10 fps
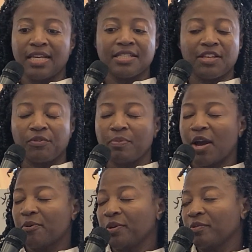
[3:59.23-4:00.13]

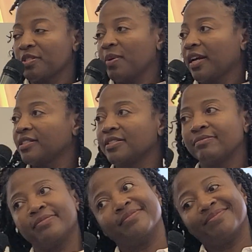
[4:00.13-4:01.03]
Self-empowerment, respect,
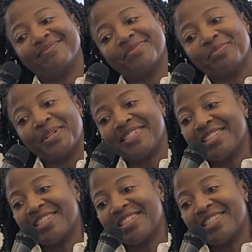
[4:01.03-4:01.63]
pretty